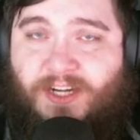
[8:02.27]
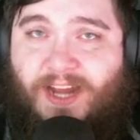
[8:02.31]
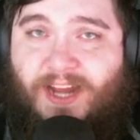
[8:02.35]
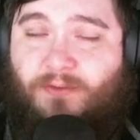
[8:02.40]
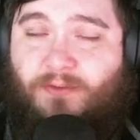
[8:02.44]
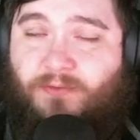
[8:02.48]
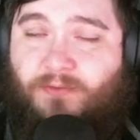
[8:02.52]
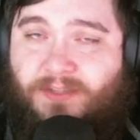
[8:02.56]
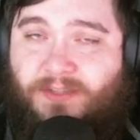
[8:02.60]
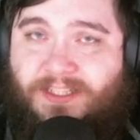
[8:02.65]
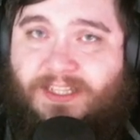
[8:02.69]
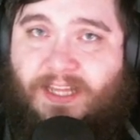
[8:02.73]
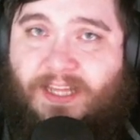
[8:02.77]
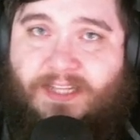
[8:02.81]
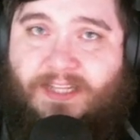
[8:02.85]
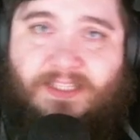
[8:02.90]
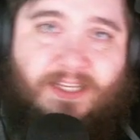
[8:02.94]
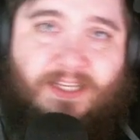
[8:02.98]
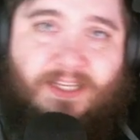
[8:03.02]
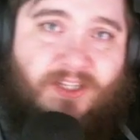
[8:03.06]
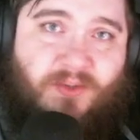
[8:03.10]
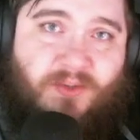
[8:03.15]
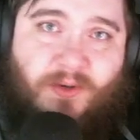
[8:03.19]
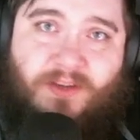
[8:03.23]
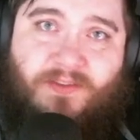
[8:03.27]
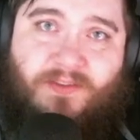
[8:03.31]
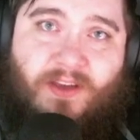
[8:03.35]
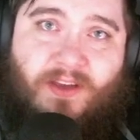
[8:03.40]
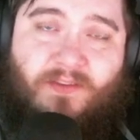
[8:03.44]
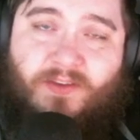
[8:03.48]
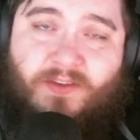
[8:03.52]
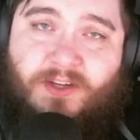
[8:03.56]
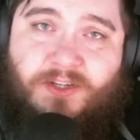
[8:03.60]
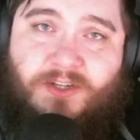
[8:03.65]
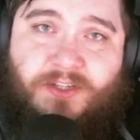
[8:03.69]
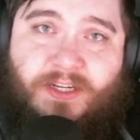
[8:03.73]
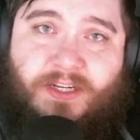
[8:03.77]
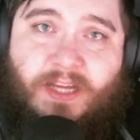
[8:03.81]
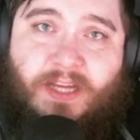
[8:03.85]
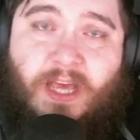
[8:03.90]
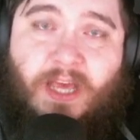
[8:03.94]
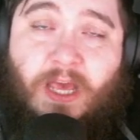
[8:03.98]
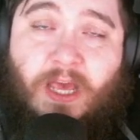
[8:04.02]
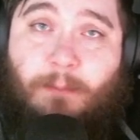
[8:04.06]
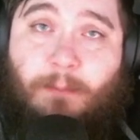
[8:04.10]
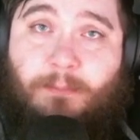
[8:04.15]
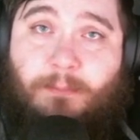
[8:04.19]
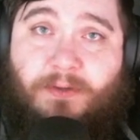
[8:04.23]
I'd really like to hit 2,500
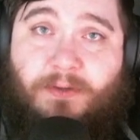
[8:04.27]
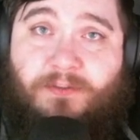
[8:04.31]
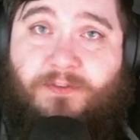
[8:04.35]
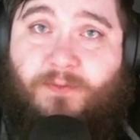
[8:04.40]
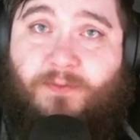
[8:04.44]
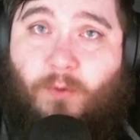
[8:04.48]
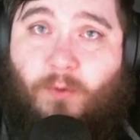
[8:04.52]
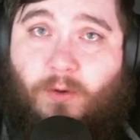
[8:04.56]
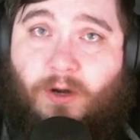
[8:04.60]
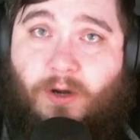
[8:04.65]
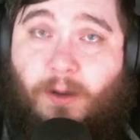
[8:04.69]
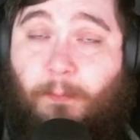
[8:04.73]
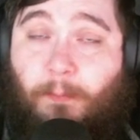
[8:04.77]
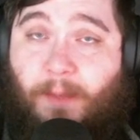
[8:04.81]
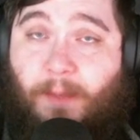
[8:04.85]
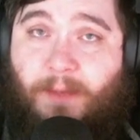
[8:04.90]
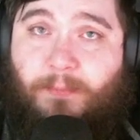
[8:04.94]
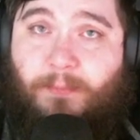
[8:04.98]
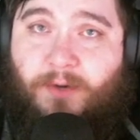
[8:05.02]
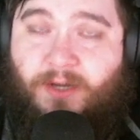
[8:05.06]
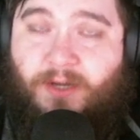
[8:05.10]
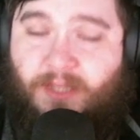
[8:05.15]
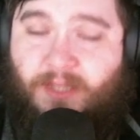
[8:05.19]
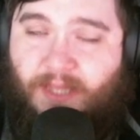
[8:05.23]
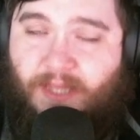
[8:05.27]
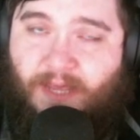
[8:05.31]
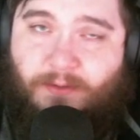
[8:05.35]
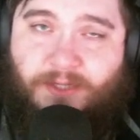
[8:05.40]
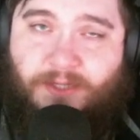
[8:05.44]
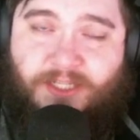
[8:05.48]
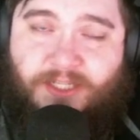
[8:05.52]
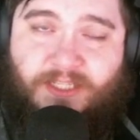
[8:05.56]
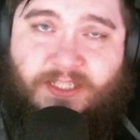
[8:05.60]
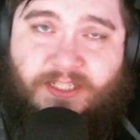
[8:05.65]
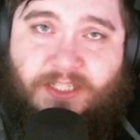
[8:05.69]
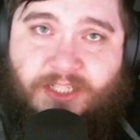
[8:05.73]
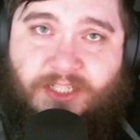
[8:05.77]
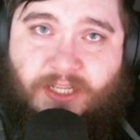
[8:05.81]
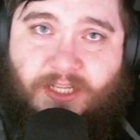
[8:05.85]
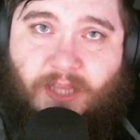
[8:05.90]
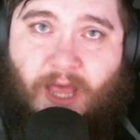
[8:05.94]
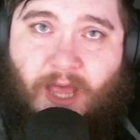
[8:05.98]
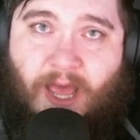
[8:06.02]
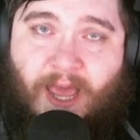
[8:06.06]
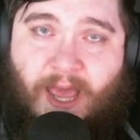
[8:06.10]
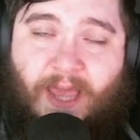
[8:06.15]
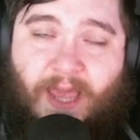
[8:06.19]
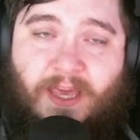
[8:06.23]
before my birthday, which is in
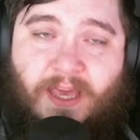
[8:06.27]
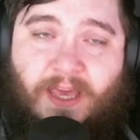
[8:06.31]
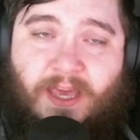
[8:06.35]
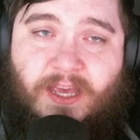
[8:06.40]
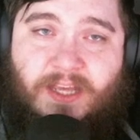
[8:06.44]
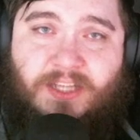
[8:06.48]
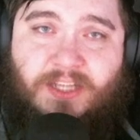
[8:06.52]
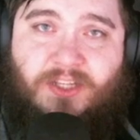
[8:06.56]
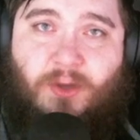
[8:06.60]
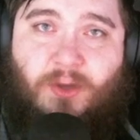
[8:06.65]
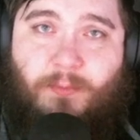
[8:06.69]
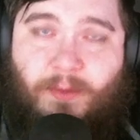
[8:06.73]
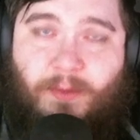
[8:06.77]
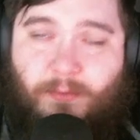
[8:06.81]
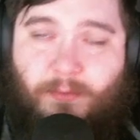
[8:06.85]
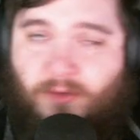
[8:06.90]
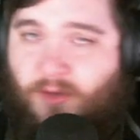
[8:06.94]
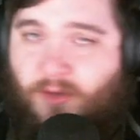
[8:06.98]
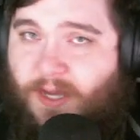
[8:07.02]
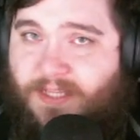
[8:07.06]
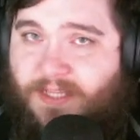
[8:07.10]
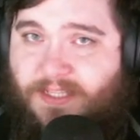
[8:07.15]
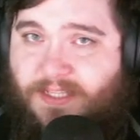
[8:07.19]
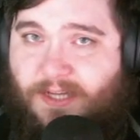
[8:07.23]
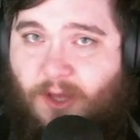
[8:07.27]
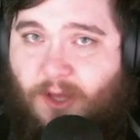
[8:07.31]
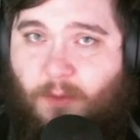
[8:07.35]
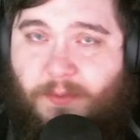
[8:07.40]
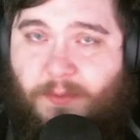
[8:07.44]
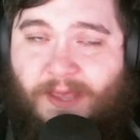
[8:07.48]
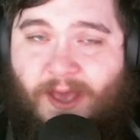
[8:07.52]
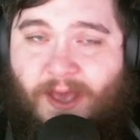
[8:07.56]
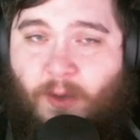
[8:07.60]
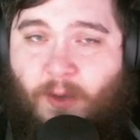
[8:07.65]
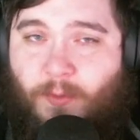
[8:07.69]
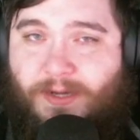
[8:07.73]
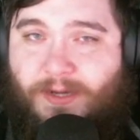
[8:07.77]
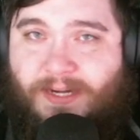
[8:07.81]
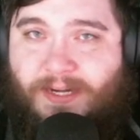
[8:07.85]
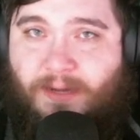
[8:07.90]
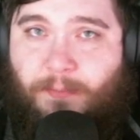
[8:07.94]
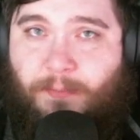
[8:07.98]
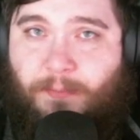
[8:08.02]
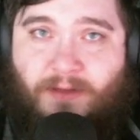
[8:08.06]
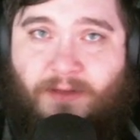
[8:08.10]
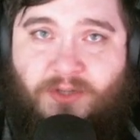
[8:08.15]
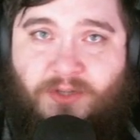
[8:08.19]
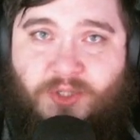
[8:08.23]
July. So maybe you guys can help me out. We need
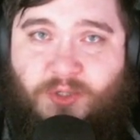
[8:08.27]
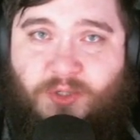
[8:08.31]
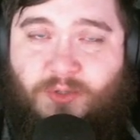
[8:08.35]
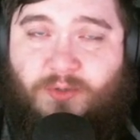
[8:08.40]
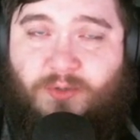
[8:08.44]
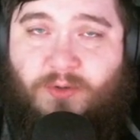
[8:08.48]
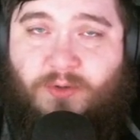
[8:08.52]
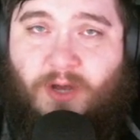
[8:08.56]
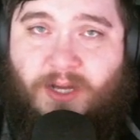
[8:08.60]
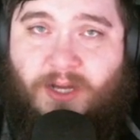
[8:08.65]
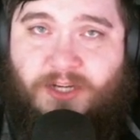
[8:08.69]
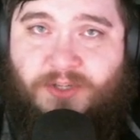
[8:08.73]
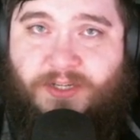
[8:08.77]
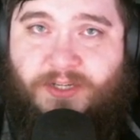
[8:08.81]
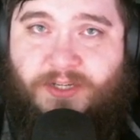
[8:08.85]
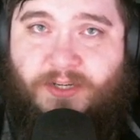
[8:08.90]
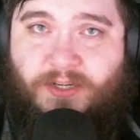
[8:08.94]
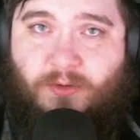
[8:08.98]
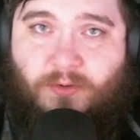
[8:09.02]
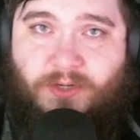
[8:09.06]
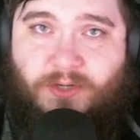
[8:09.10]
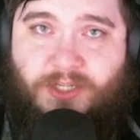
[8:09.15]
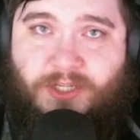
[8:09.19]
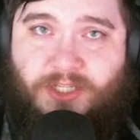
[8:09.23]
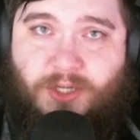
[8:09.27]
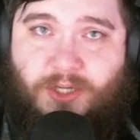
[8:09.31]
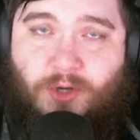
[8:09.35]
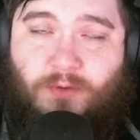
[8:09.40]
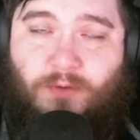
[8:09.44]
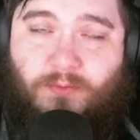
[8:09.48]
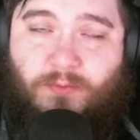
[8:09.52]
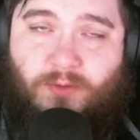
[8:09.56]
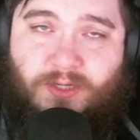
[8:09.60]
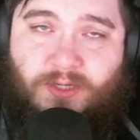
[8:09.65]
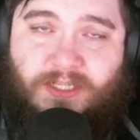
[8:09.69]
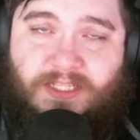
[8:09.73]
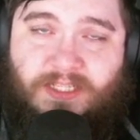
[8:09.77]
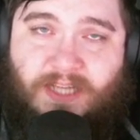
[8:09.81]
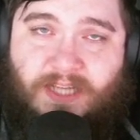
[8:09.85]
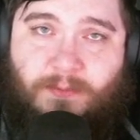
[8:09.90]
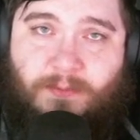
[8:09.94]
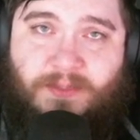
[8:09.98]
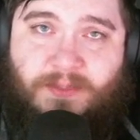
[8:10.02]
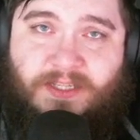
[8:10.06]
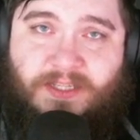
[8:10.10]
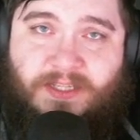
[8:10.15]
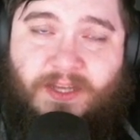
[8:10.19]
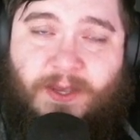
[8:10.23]
about 200 or so more
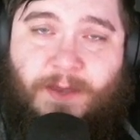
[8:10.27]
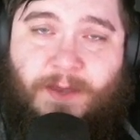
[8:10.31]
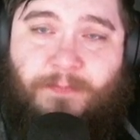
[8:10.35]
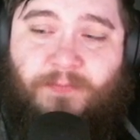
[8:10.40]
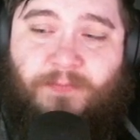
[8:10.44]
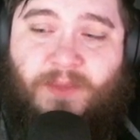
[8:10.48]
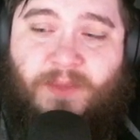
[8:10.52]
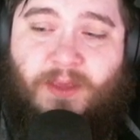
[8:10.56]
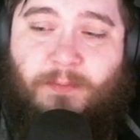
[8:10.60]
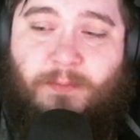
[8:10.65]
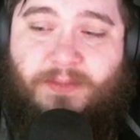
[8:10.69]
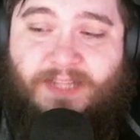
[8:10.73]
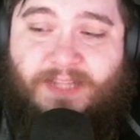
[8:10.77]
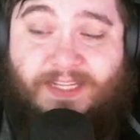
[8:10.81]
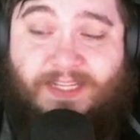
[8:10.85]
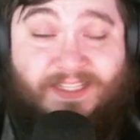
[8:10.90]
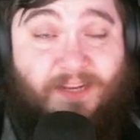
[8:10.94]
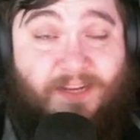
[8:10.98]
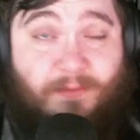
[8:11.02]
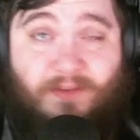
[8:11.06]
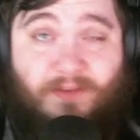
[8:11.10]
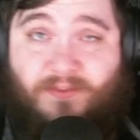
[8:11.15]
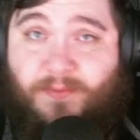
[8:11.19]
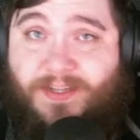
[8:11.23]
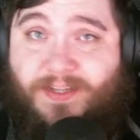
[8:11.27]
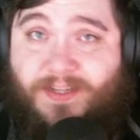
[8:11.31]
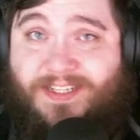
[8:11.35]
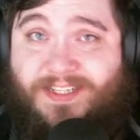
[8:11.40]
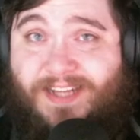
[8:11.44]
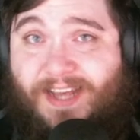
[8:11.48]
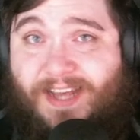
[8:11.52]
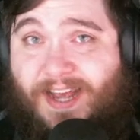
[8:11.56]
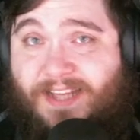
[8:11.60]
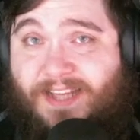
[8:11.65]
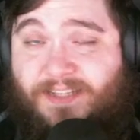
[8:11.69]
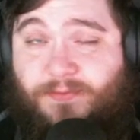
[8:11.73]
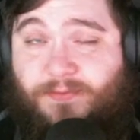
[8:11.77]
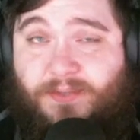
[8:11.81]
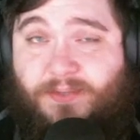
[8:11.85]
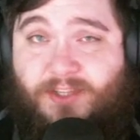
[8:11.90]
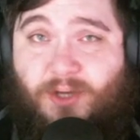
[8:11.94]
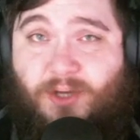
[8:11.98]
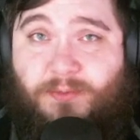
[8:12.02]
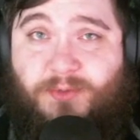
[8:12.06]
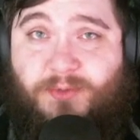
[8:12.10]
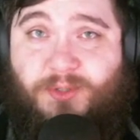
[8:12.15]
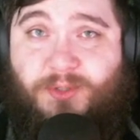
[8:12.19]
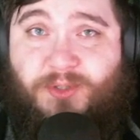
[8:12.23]
subs. But that's going to be it for me today, guys. I really
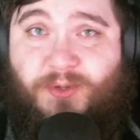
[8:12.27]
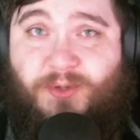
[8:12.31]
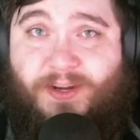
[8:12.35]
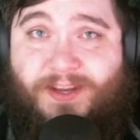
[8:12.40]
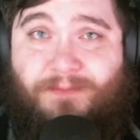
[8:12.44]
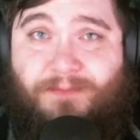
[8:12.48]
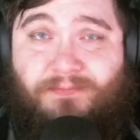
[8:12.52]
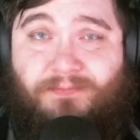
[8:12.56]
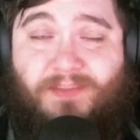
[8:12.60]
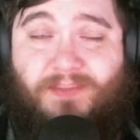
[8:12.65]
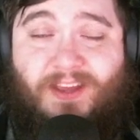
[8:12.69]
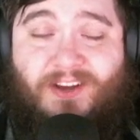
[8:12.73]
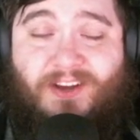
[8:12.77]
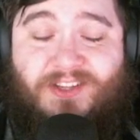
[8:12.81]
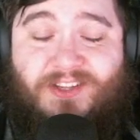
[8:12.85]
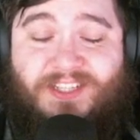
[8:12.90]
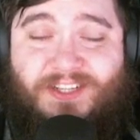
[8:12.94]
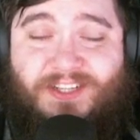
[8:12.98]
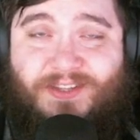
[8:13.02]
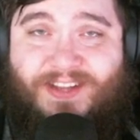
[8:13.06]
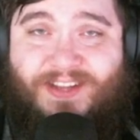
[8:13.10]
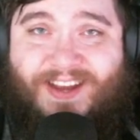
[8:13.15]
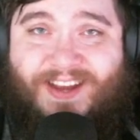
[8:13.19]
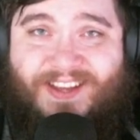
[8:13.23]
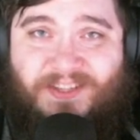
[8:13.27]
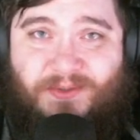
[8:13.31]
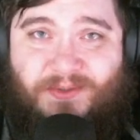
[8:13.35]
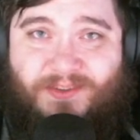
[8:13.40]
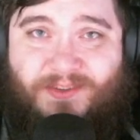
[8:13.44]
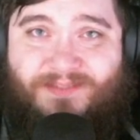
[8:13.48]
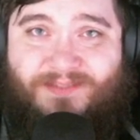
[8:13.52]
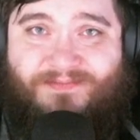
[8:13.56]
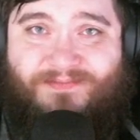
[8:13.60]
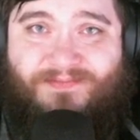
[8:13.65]
hope you enjoyed it, and I'll see you in the next one.